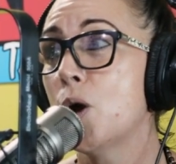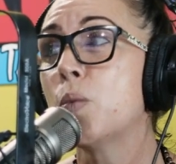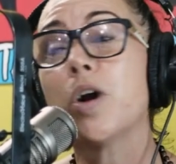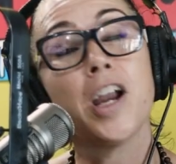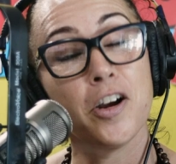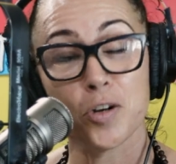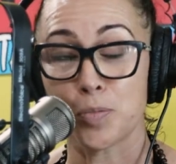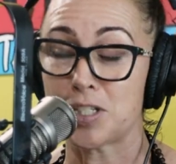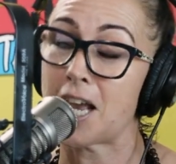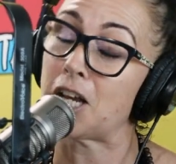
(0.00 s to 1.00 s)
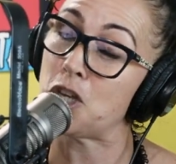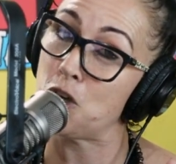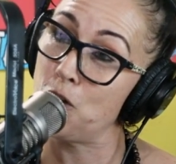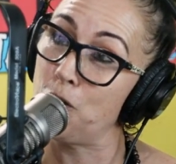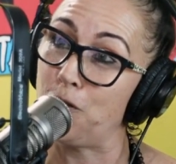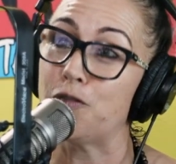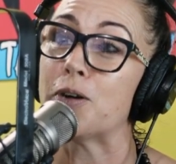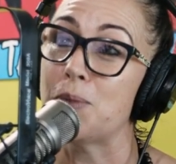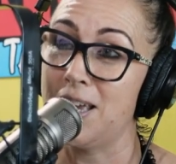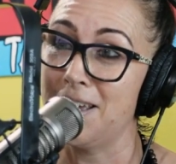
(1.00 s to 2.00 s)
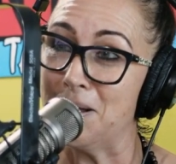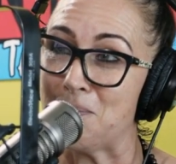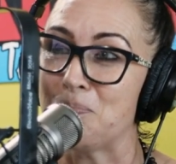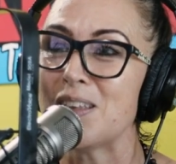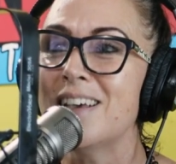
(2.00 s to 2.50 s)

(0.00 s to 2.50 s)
We're here to protect you from him.